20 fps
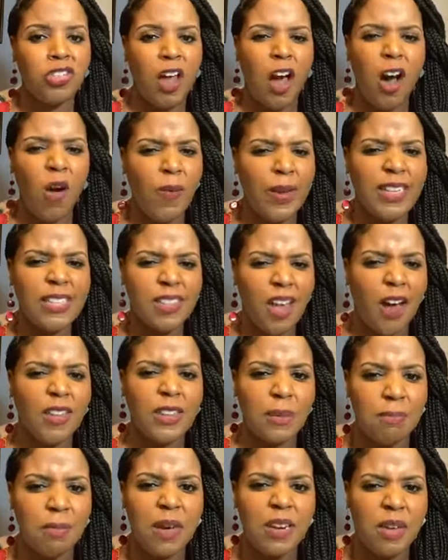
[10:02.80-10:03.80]
always thought
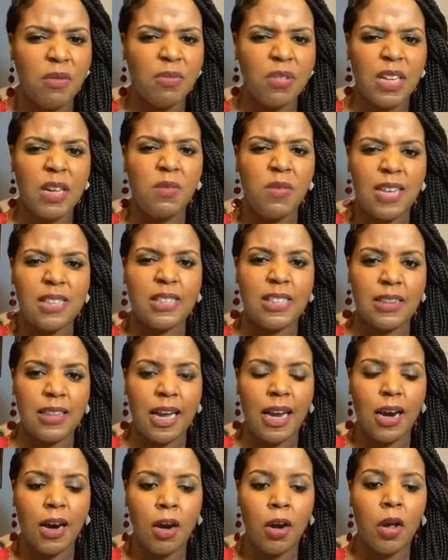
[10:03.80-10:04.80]
the money really wasn't
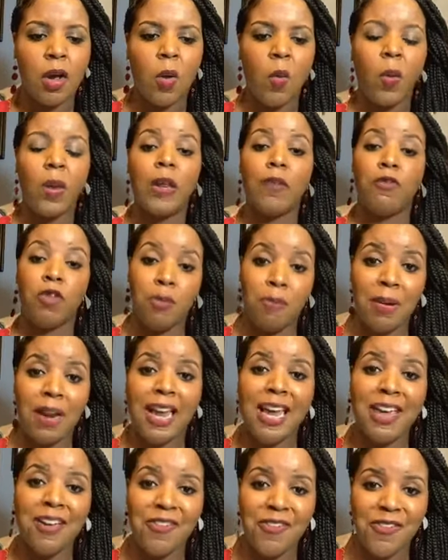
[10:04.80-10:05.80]
there. Well, if you
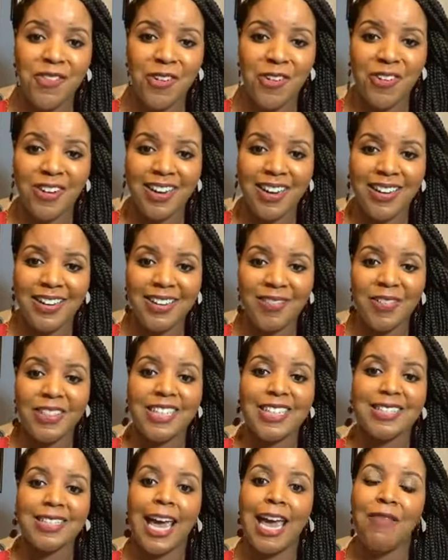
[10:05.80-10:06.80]
plan for it with
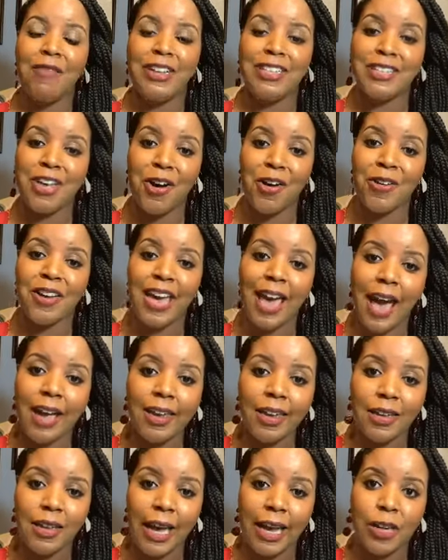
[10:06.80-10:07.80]
the savings goal
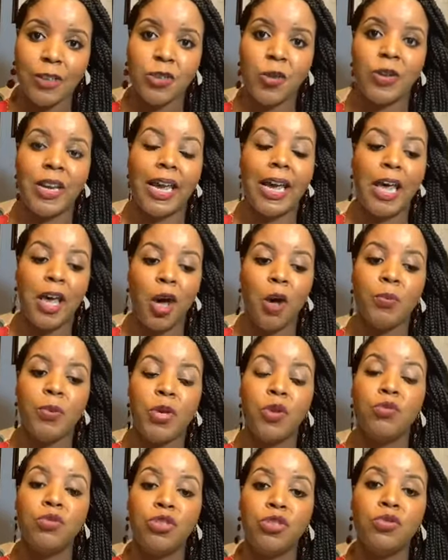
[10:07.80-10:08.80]
calculator, it's going to help
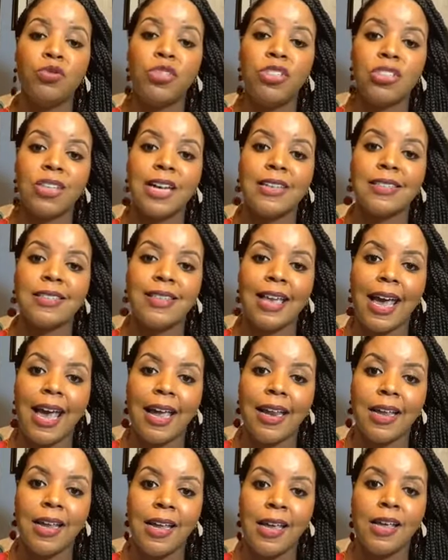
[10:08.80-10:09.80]
you do just
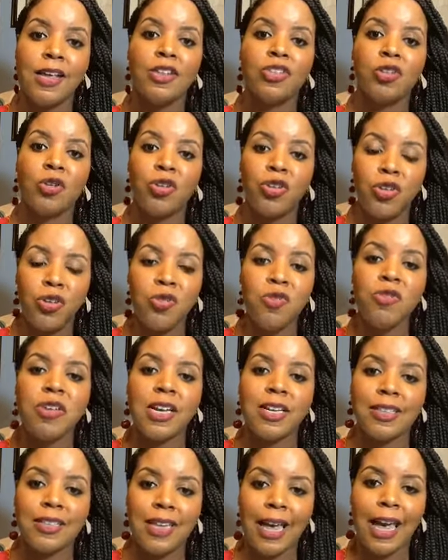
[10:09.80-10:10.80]
that, so you
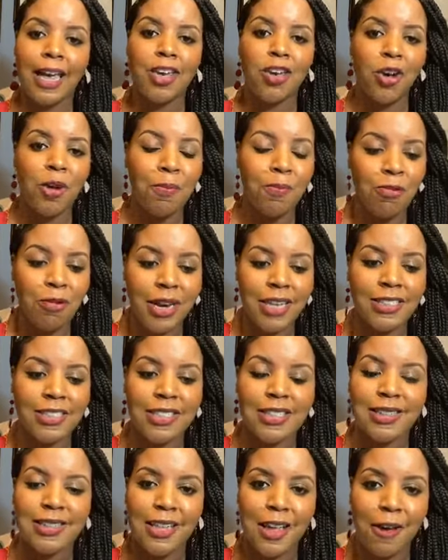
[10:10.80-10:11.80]
can take your
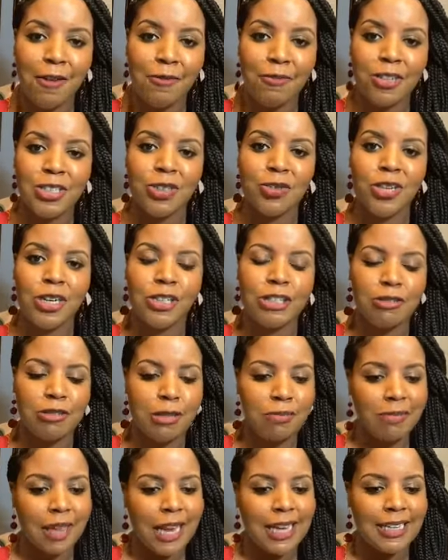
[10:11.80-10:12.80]
precious loved ones on a
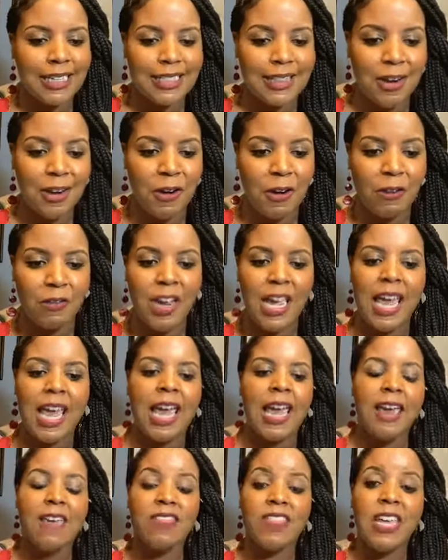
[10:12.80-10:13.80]
trip they deserve.
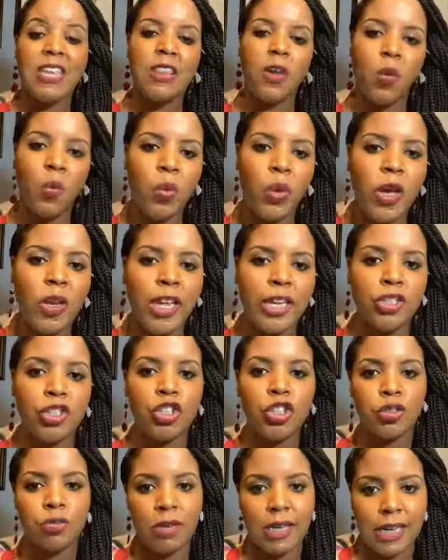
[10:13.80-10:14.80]
And then the will and
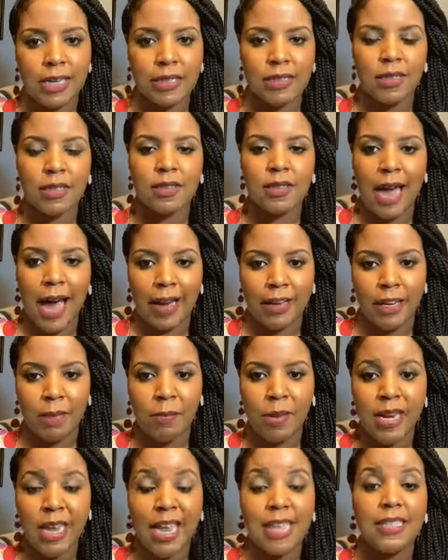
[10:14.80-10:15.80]
trust
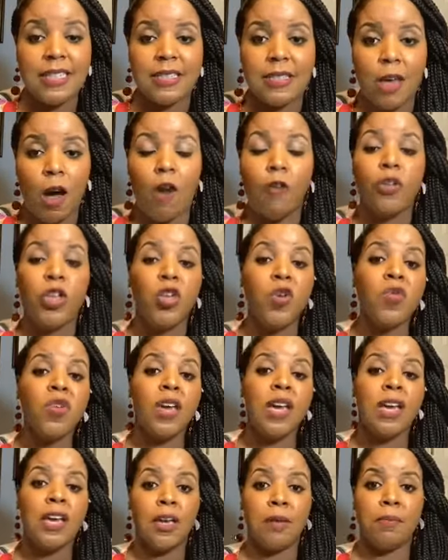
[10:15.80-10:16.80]
document itself, you
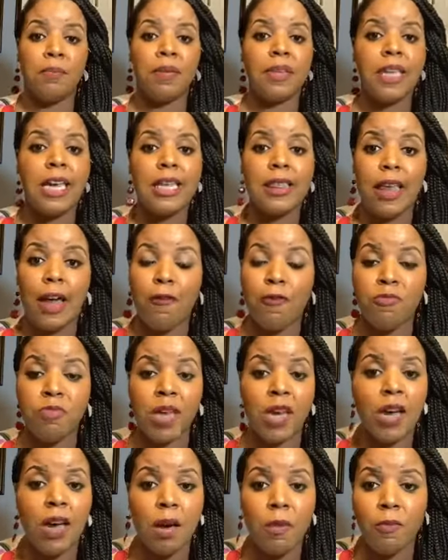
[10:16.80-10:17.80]
can complete that from
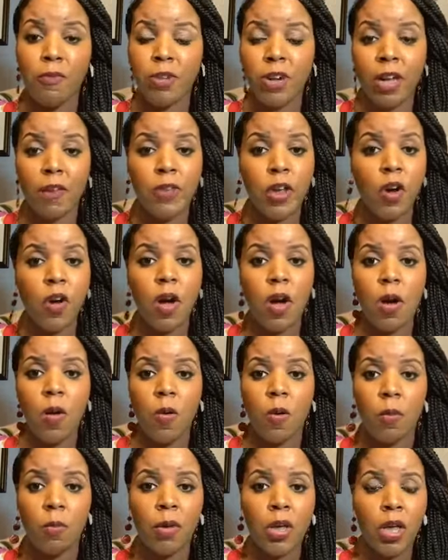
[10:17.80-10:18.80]
the comfort of your
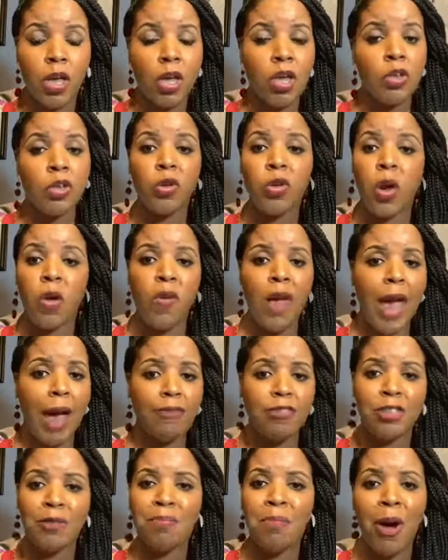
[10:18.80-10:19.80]
home. You don't
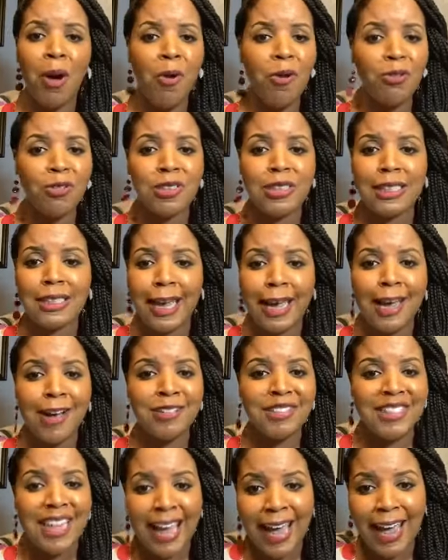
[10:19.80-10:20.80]
have to mosey
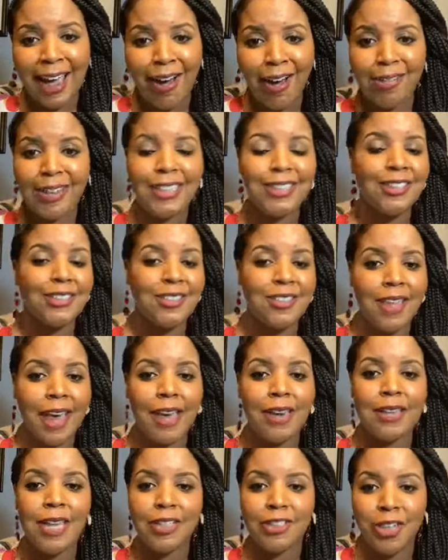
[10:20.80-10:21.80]
downtown into
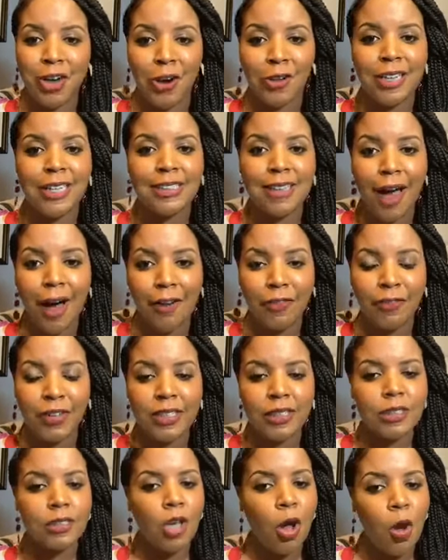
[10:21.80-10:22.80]
that attorney's
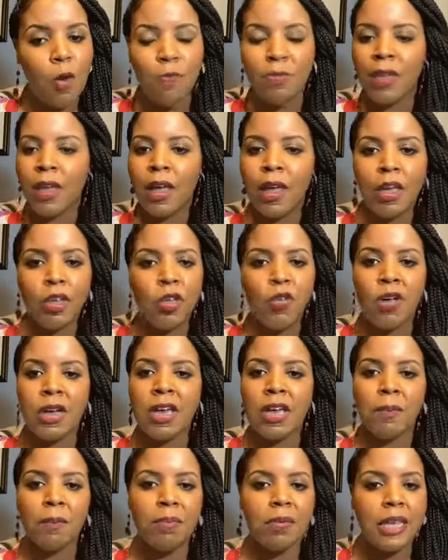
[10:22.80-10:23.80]
office. Nope. You can
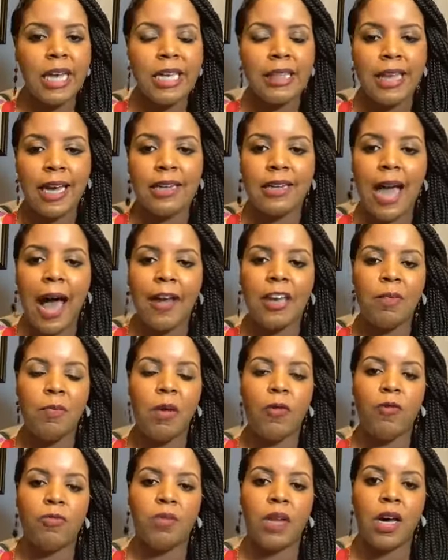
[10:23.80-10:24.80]
complete that
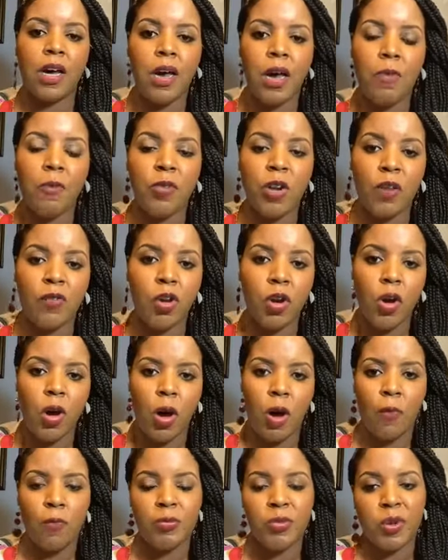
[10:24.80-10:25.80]
document from the comfort of your
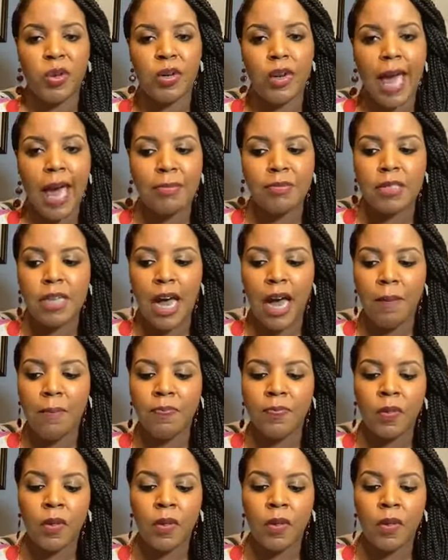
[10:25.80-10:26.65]
home, from your laptop,